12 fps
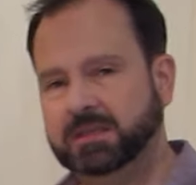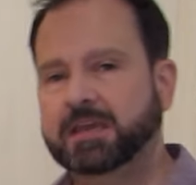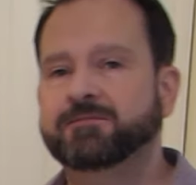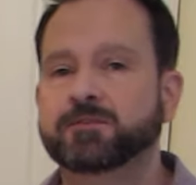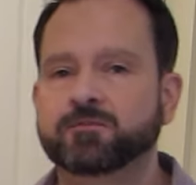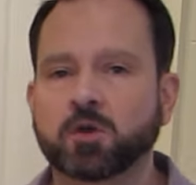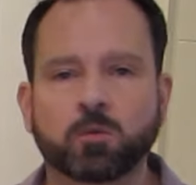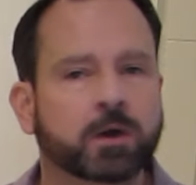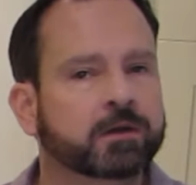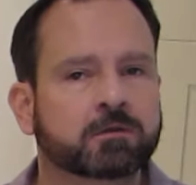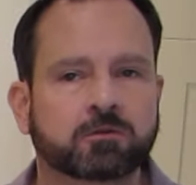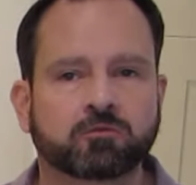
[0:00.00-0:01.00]
if you've got
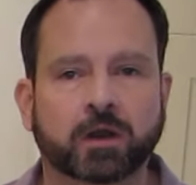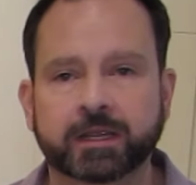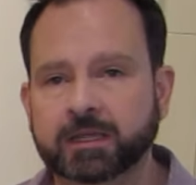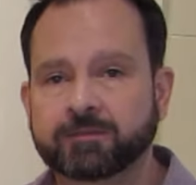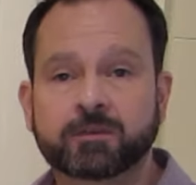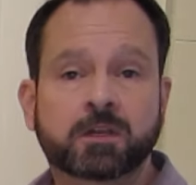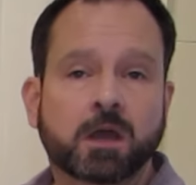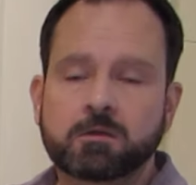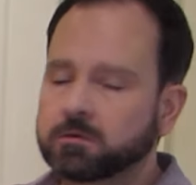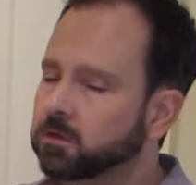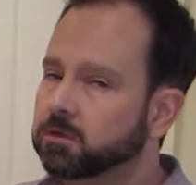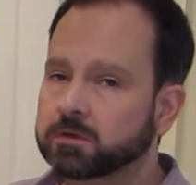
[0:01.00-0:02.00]
one, great. If you don't,
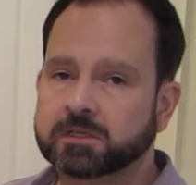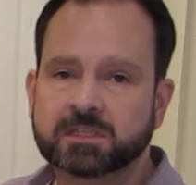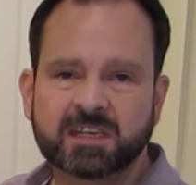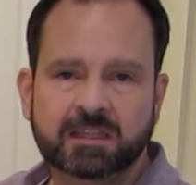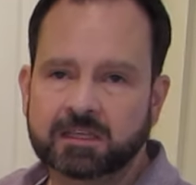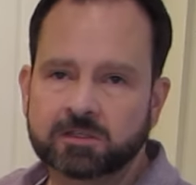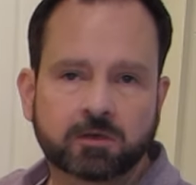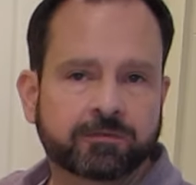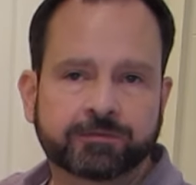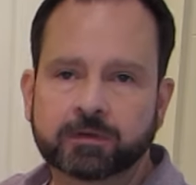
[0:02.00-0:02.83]
you can sear these off